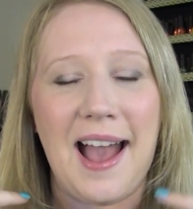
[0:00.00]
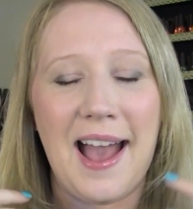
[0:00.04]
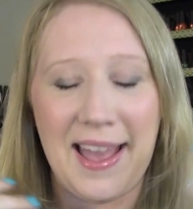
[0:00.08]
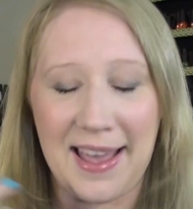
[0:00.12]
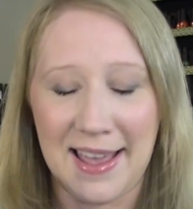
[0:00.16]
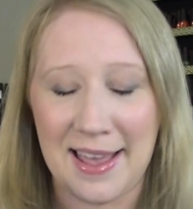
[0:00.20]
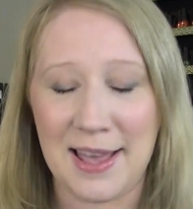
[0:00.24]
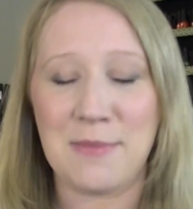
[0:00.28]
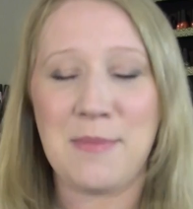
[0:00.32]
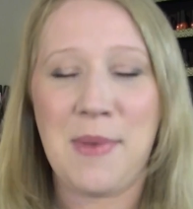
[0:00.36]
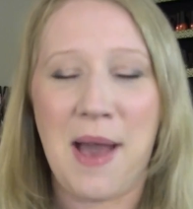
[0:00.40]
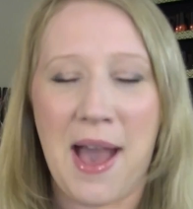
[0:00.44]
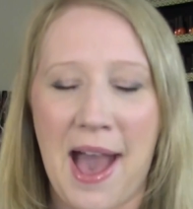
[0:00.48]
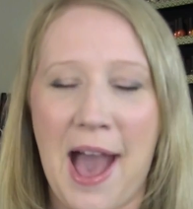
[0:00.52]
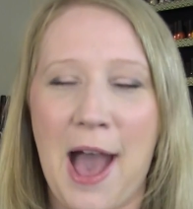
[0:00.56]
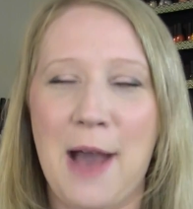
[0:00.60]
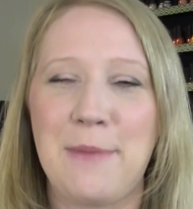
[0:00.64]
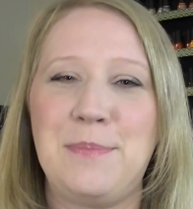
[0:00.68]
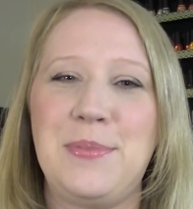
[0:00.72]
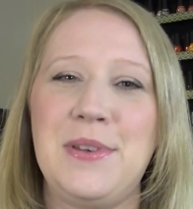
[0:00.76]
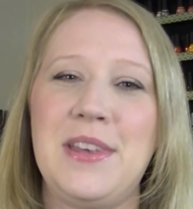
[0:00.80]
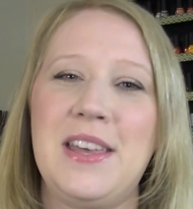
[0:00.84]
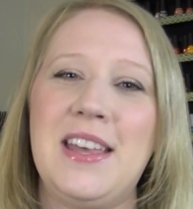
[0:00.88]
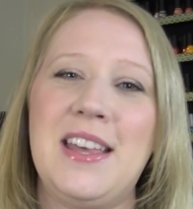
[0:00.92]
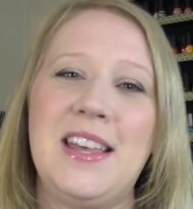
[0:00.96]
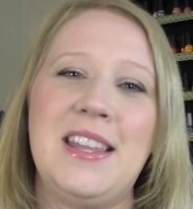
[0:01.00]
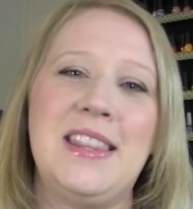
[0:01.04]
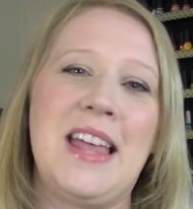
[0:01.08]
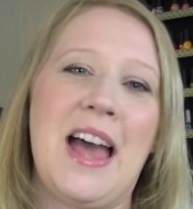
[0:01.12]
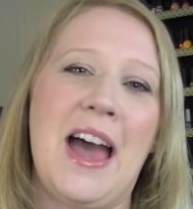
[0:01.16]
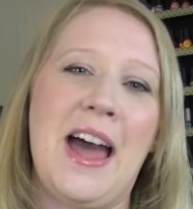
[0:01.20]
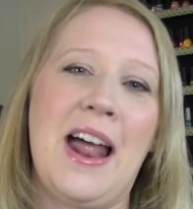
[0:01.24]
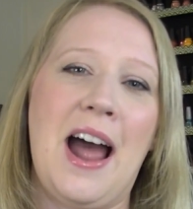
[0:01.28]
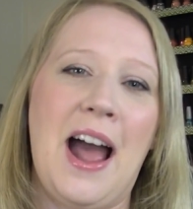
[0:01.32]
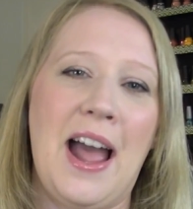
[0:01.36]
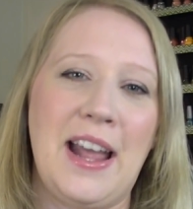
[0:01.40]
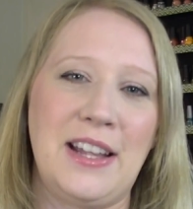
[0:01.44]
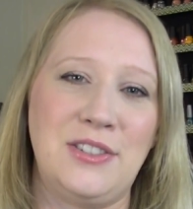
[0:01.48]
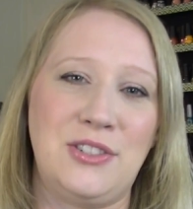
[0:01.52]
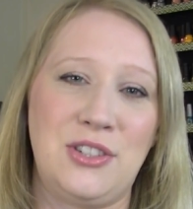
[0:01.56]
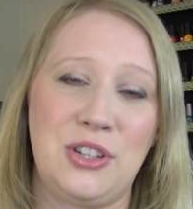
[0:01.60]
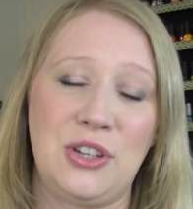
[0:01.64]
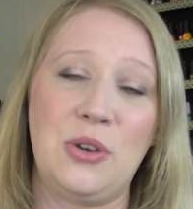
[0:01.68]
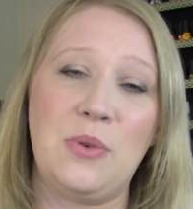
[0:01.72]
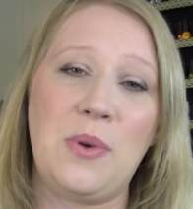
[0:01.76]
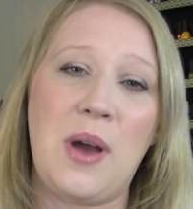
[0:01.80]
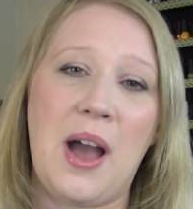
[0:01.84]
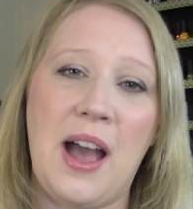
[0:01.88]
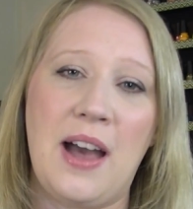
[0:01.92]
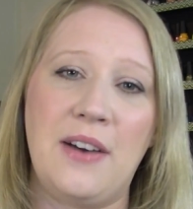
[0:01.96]
am happy that I
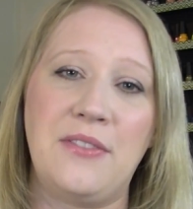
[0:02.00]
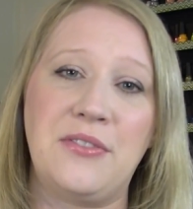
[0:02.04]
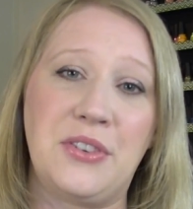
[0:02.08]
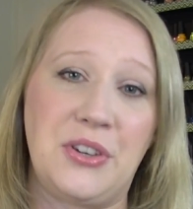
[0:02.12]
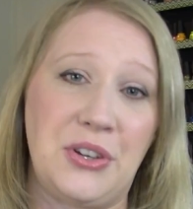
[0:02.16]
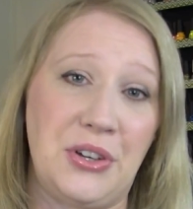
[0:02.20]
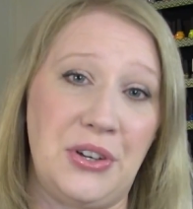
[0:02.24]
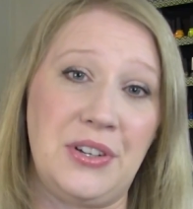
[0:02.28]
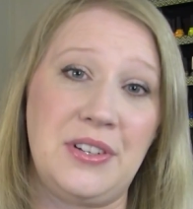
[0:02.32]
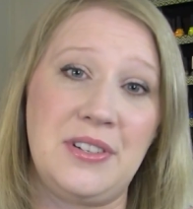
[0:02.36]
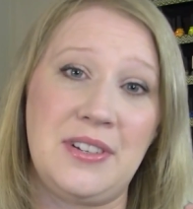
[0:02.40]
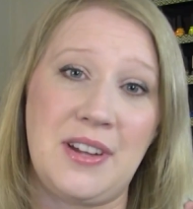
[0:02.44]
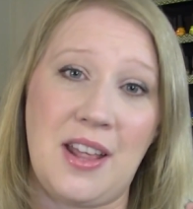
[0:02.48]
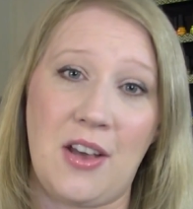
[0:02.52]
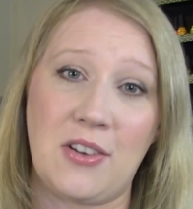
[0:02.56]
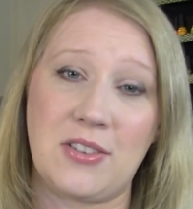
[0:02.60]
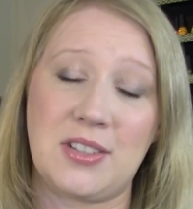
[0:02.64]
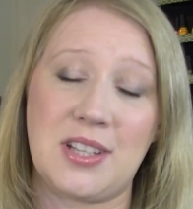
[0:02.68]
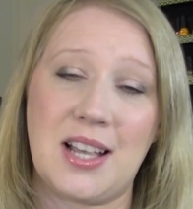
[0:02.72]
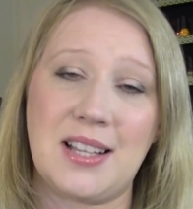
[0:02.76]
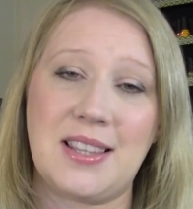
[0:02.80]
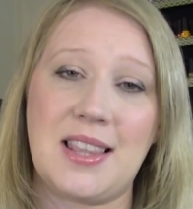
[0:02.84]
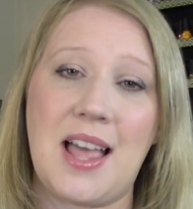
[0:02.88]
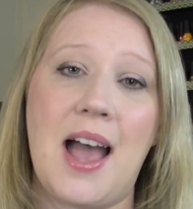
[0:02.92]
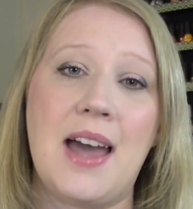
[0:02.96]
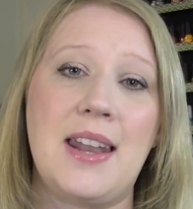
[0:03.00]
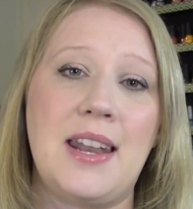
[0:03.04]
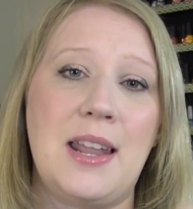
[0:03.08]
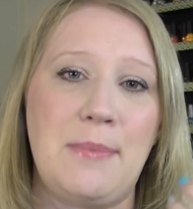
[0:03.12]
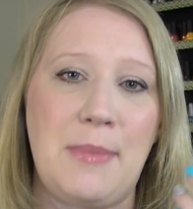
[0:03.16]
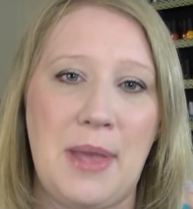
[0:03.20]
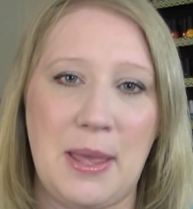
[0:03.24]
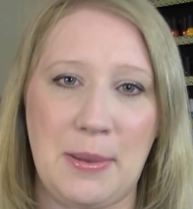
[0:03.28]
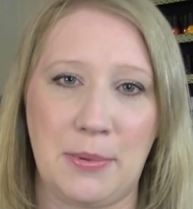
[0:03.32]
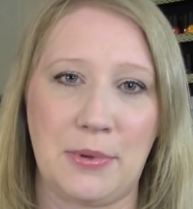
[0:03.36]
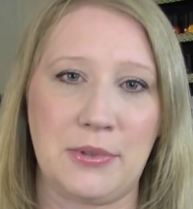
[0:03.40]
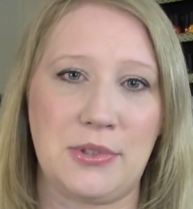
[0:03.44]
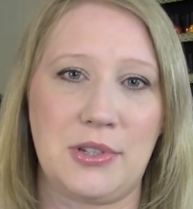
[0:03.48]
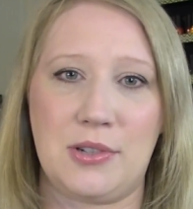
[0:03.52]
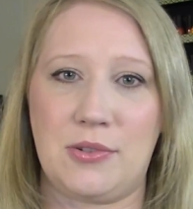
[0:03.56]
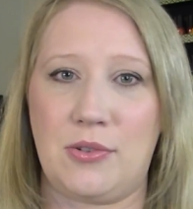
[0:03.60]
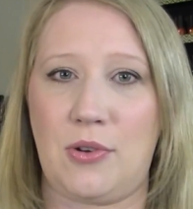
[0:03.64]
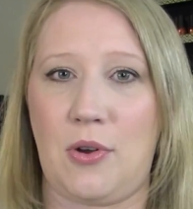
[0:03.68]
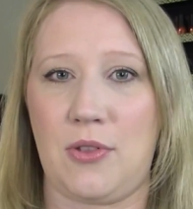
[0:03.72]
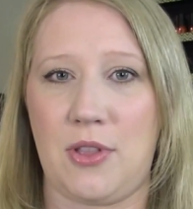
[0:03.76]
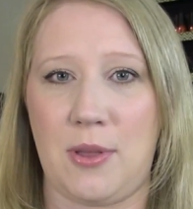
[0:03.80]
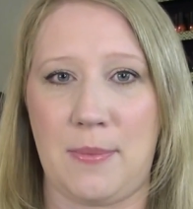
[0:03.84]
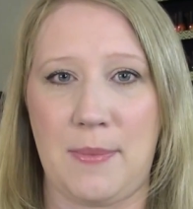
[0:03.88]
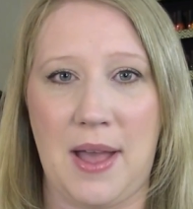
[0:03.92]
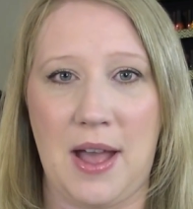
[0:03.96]
do have good nails like that and I'm able to
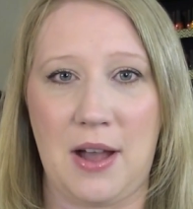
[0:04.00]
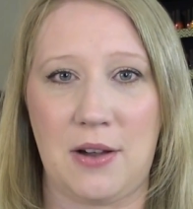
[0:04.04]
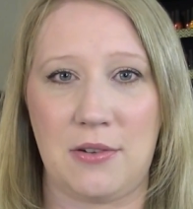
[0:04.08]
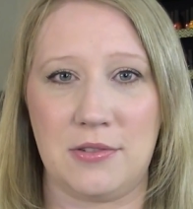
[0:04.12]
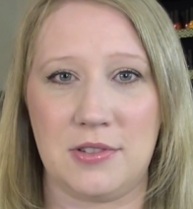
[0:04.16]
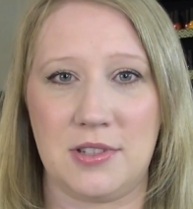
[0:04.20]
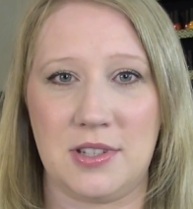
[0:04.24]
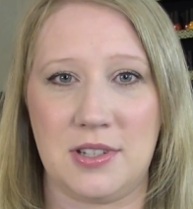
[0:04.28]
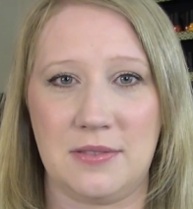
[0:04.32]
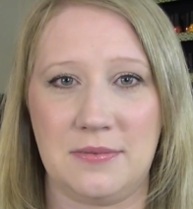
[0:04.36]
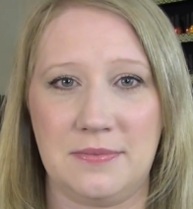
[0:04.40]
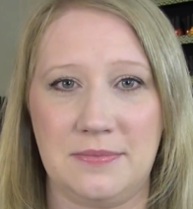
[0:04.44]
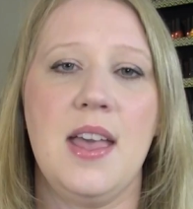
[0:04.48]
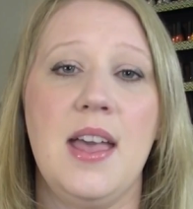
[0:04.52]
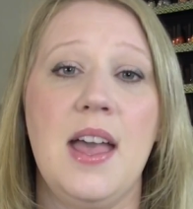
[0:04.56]
grow them out.